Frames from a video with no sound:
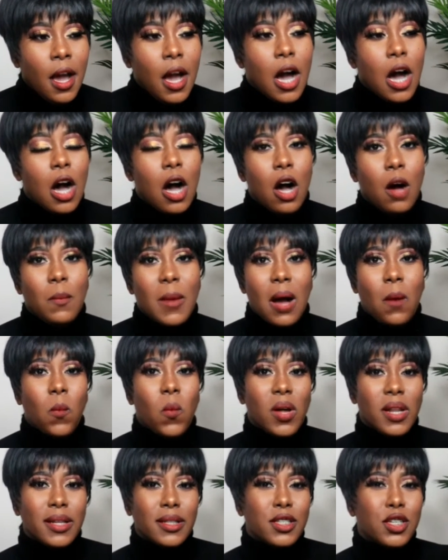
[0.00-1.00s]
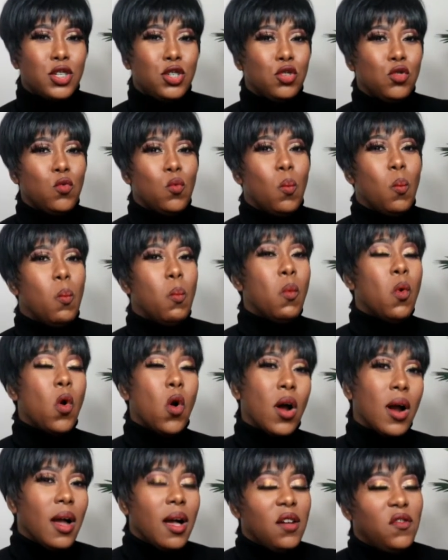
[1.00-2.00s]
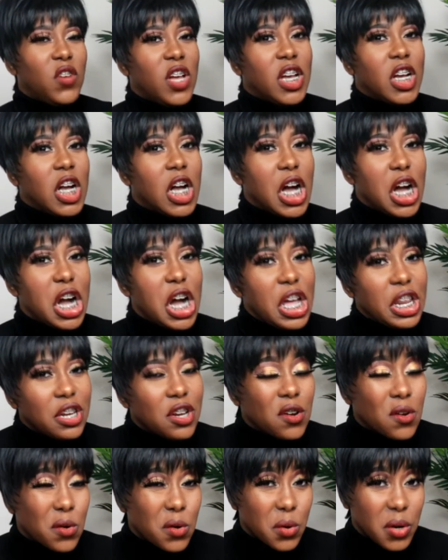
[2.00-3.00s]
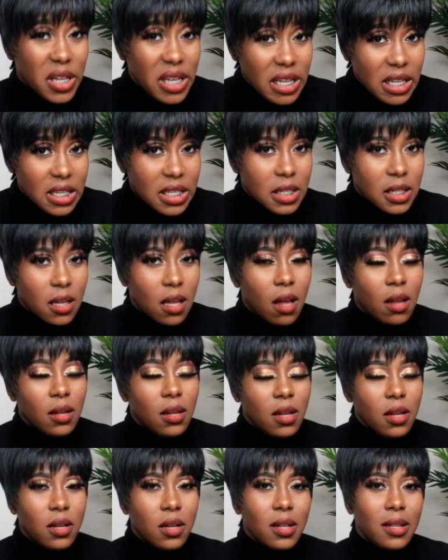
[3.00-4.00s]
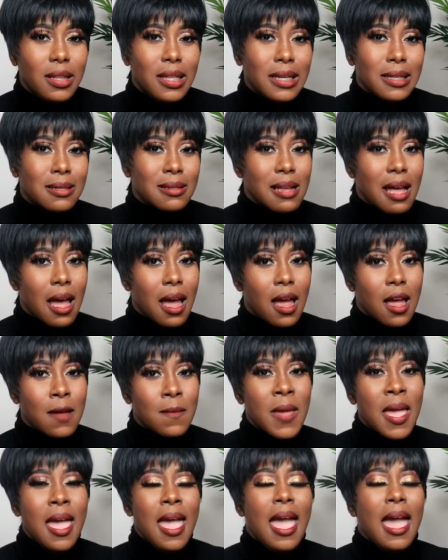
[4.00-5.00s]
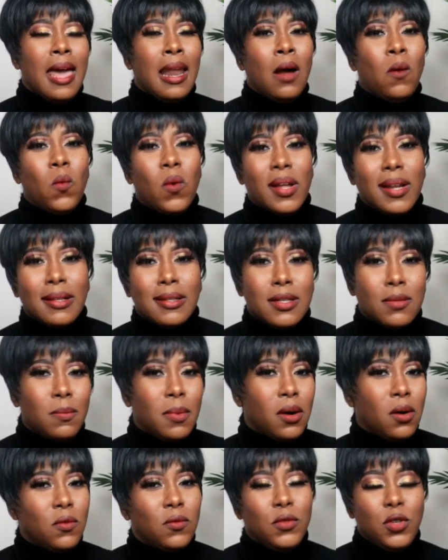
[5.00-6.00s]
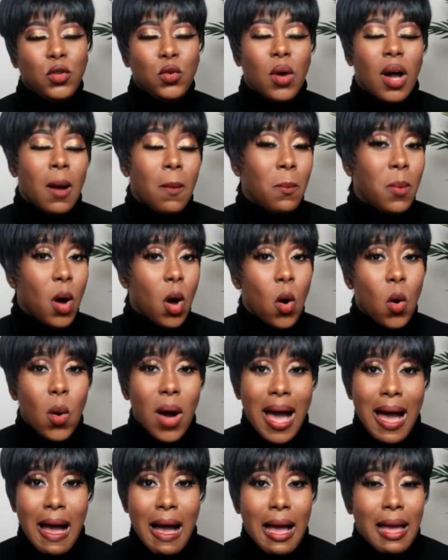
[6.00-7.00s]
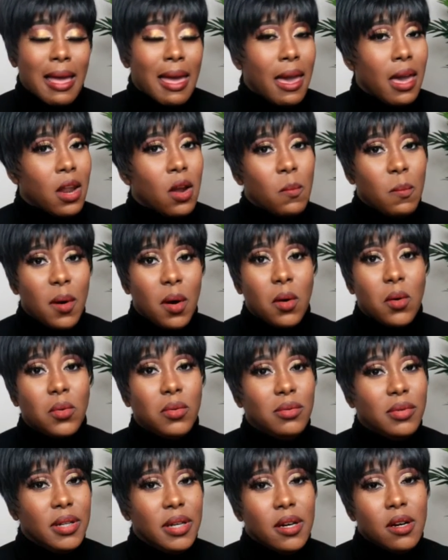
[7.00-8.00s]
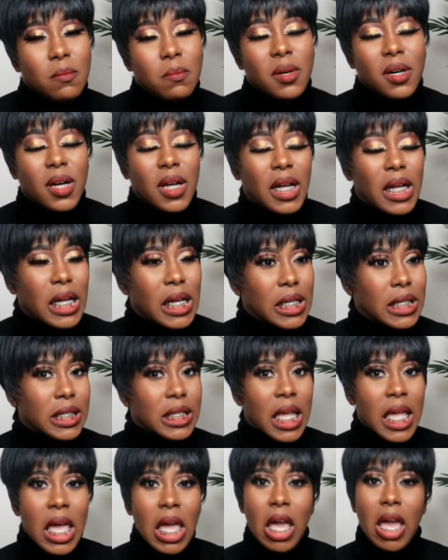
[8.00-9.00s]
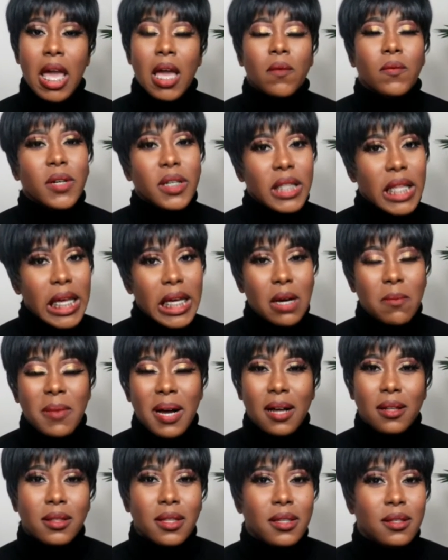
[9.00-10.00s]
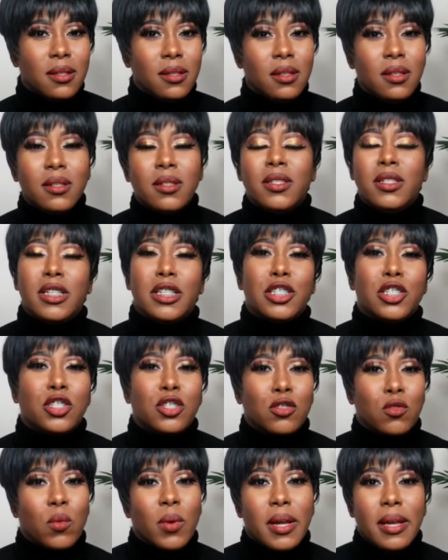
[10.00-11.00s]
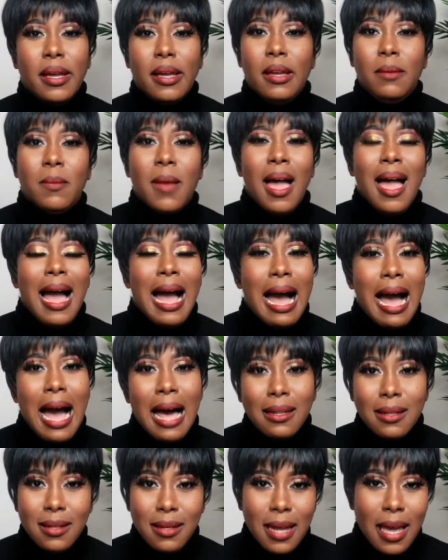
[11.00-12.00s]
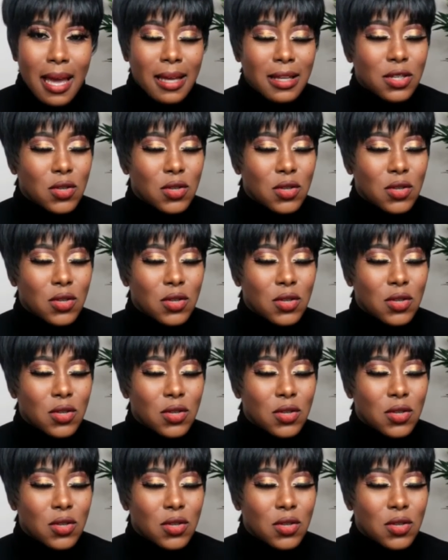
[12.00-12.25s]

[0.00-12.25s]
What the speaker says: I wanted to do more of a cut crease look this time, and I wanted to both do a bold eye and a bold lip because everything about this look just screamed holiday.